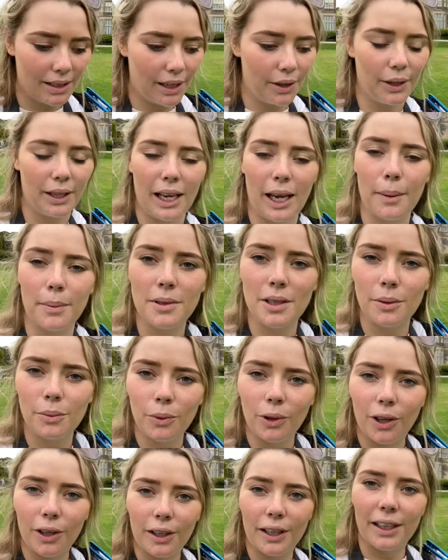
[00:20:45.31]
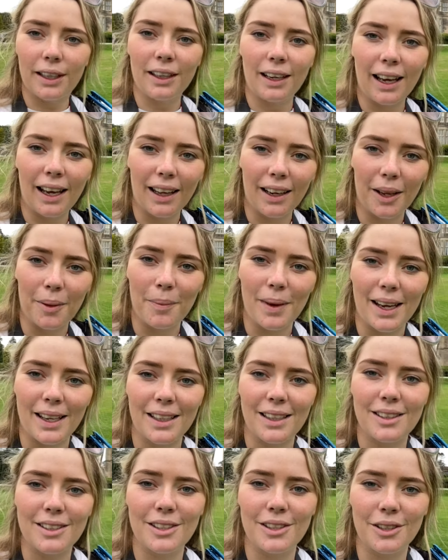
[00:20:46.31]
I kept on walking and I made
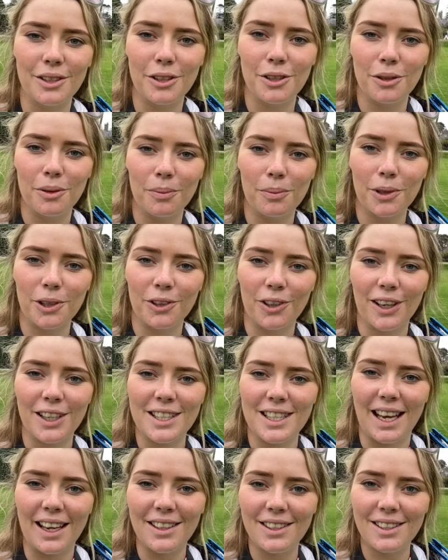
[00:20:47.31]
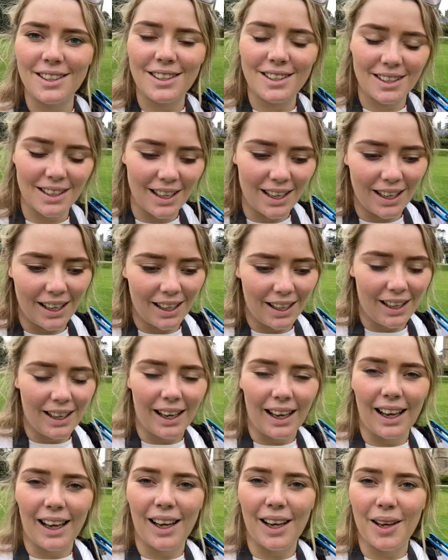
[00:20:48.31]
it to Muckross house.
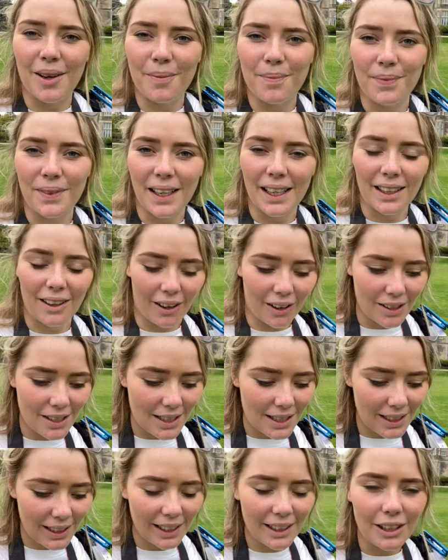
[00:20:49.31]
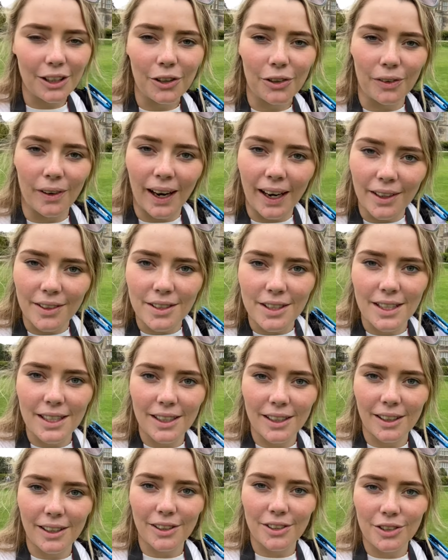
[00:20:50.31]
Um, and honestly, like the grounds
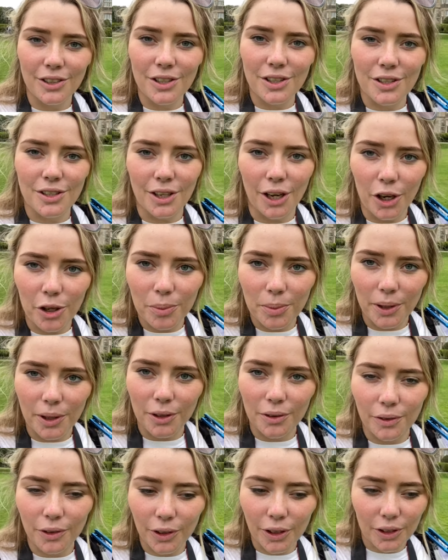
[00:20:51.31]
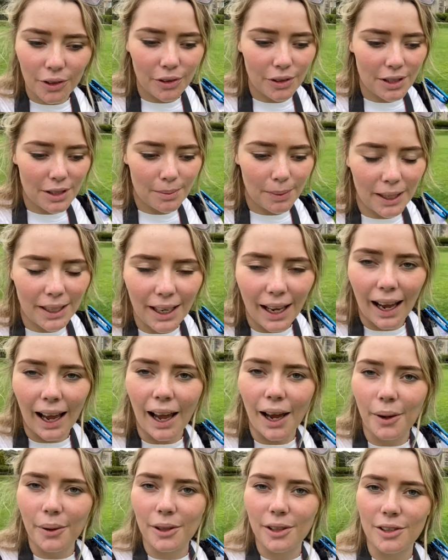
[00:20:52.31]
here are just so beautiful. You could spend
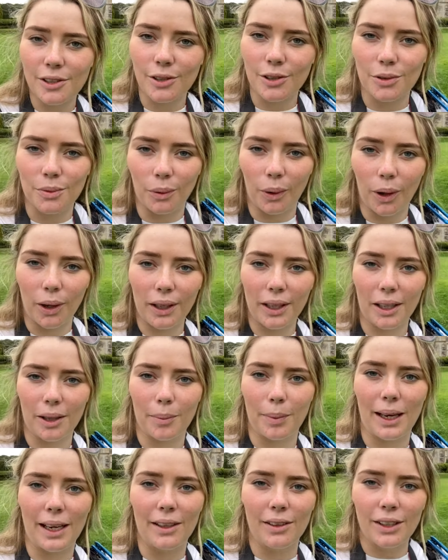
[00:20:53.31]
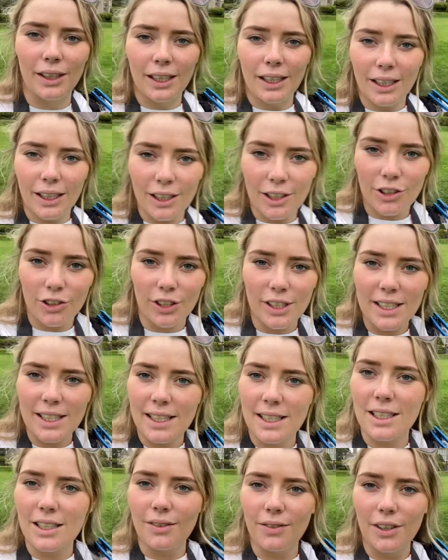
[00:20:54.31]
hours just walking about,
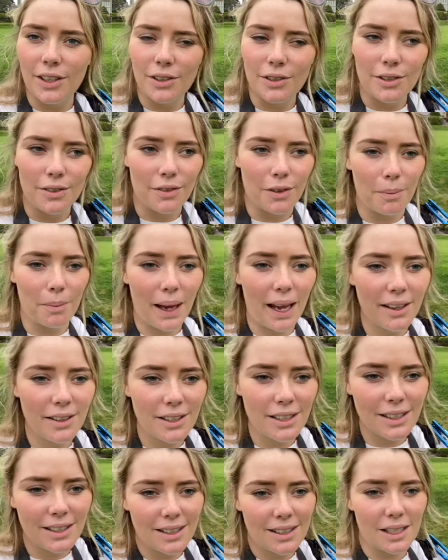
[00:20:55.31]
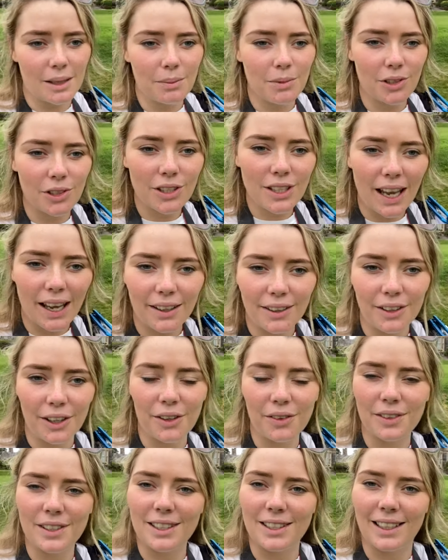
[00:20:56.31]
360 views of the mountains. I'm just heading
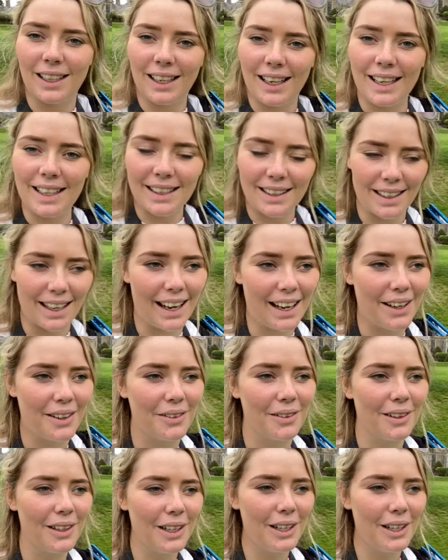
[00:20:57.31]
over to the lake now.